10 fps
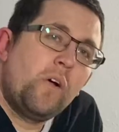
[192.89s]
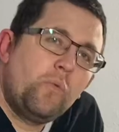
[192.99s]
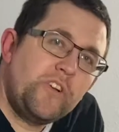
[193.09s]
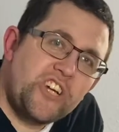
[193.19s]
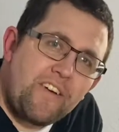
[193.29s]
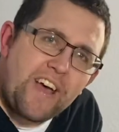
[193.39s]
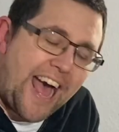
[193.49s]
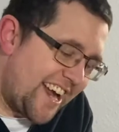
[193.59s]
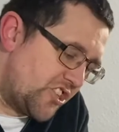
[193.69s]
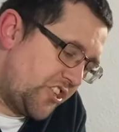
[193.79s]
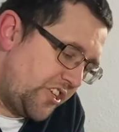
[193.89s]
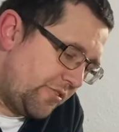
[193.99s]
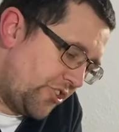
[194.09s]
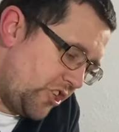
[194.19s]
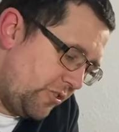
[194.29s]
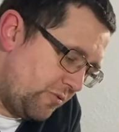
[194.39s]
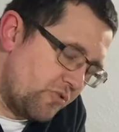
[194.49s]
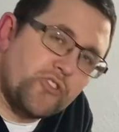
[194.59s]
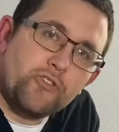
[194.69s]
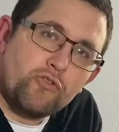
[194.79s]
Whichever action you
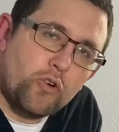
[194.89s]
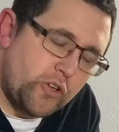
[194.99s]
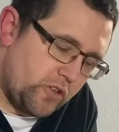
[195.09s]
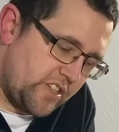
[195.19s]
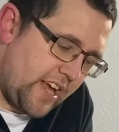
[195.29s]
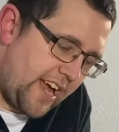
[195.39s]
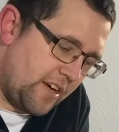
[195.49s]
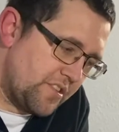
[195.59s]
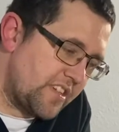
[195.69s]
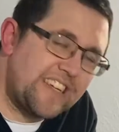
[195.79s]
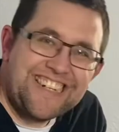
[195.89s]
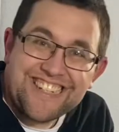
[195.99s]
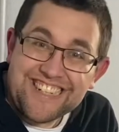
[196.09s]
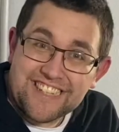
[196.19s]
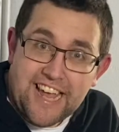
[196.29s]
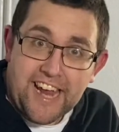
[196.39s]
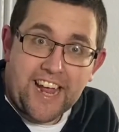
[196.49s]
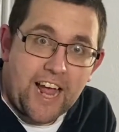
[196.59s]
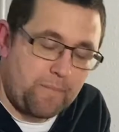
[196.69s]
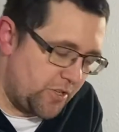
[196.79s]
choose to draw your tiles is going to dictate
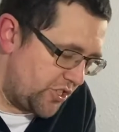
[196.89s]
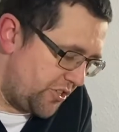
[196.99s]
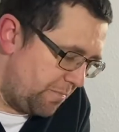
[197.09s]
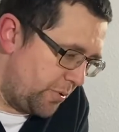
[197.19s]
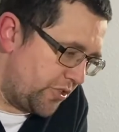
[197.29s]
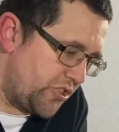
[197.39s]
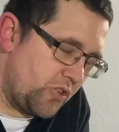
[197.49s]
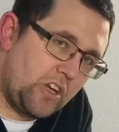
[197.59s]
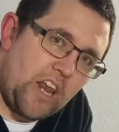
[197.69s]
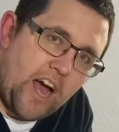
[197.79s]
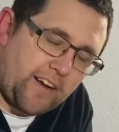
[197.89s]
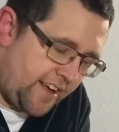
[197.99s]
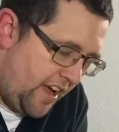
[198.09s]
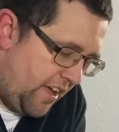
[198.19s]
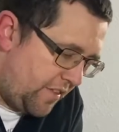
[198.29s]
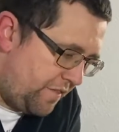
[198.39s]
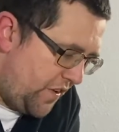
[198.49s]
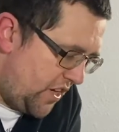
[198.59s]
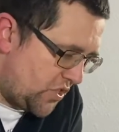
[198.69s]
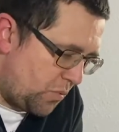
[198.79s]
how much you push your luck. The
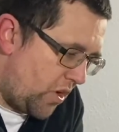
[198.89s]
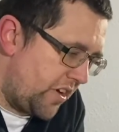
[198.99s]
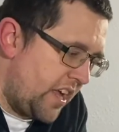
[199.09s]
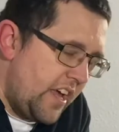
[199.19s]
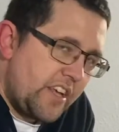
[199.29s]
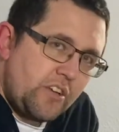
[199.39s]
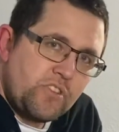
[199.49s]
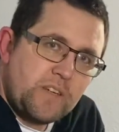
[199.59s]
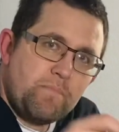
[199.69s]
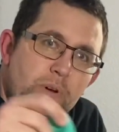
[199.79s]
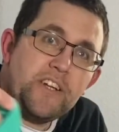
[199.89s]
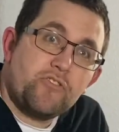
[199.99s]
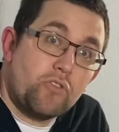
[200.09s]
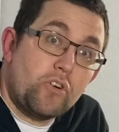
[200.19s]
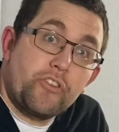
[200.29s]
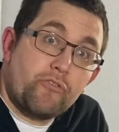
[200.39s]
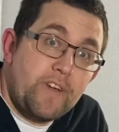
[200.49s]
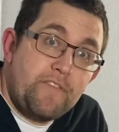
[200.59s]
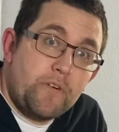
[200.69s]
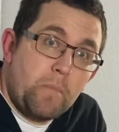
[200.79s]
first one, you simply draw
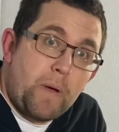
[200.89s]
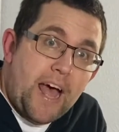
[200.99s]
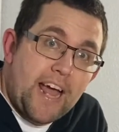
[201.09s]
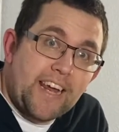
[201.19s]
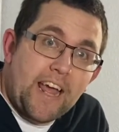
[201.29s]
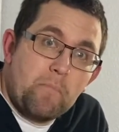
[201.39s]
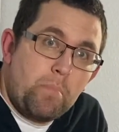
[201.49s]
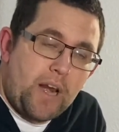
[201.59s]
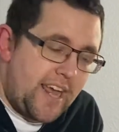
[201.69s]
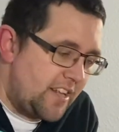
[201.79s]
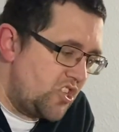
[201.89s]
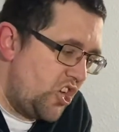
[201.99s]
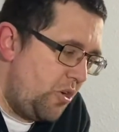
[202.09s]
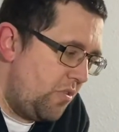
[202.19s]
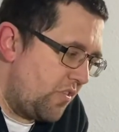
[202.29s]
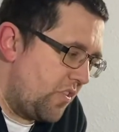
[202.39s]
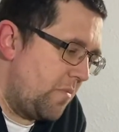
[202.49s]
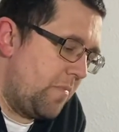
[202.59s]
3 from the bag and play 2 of them.